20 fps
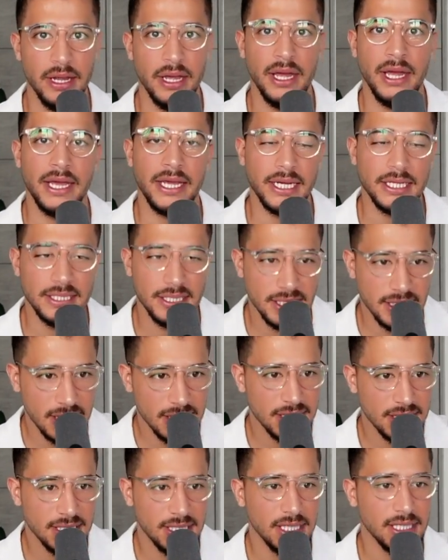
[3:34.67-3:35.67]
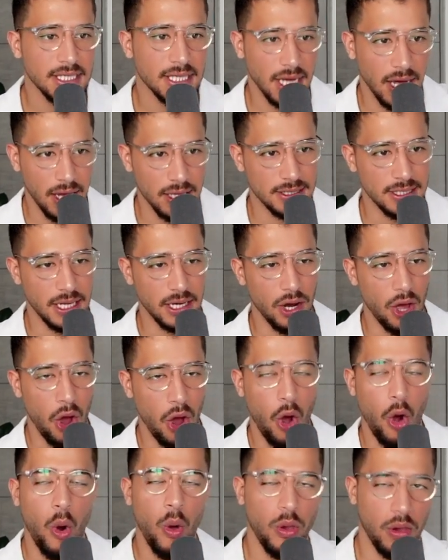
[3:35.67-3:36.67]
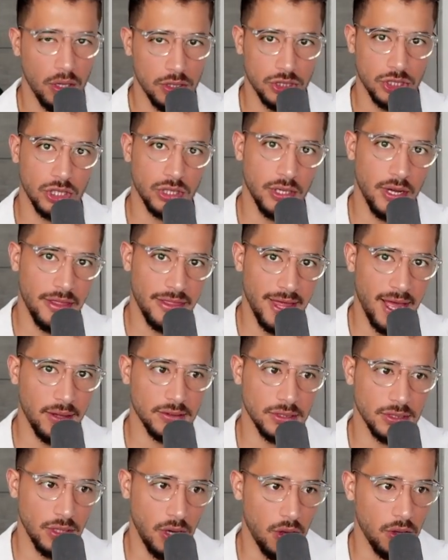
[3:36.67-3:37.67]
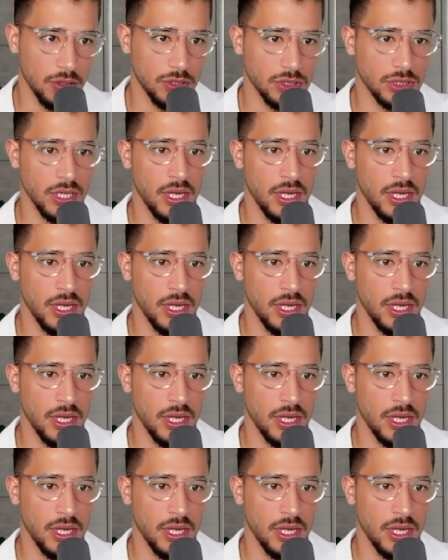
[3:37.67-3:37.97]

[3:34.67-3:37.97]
consistent content all under $1,000.